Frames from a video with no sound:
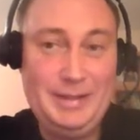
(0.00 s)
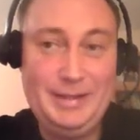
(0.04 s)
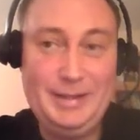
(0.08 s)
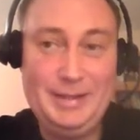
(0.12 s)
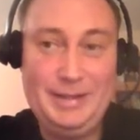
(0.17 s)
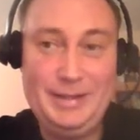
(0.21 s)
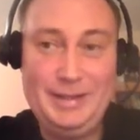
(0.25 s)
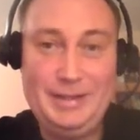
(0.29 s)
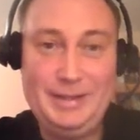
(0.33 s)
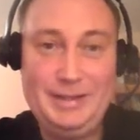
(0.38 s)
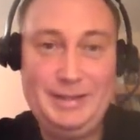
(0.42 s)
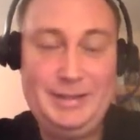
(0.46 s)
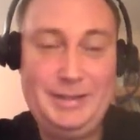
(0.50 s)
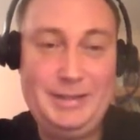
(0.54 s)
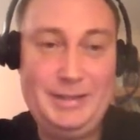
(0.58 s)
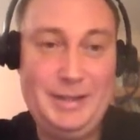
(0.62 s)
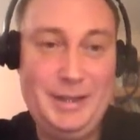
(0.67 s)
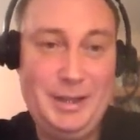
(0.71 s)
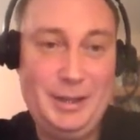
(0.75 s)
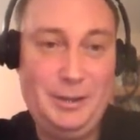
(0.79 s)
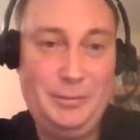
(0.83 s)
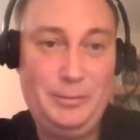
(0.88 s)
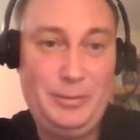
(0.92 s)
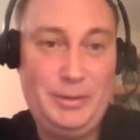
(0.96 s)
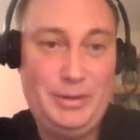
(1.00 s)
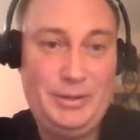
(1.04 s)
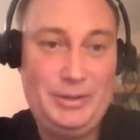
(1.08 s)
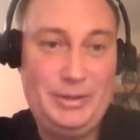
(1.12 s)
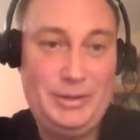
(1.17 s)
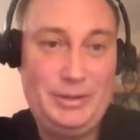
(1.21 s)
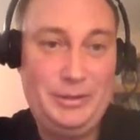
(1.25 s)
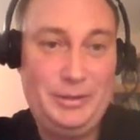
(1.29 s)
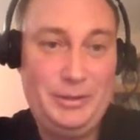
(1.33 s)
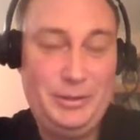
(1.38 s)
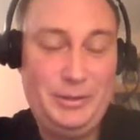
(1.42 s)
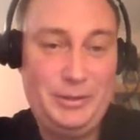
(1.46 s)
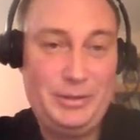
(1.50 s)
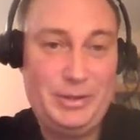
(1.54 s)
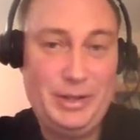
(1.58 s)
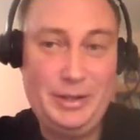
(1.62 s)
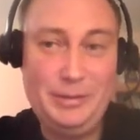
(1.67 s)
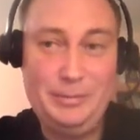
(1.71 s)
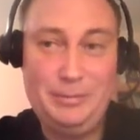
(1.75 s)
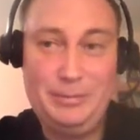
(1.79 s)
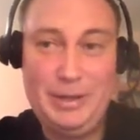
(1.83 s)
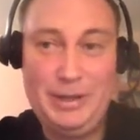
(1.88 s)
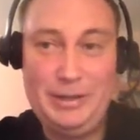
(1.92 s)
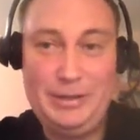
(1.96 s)
Now we still use
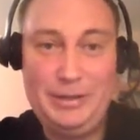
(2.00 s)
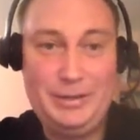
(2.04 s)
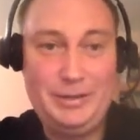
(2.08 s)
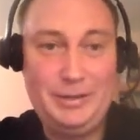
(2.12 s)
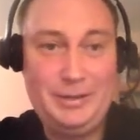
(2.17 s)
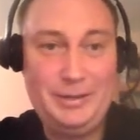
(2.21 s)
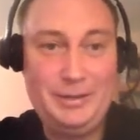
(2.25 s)
them, but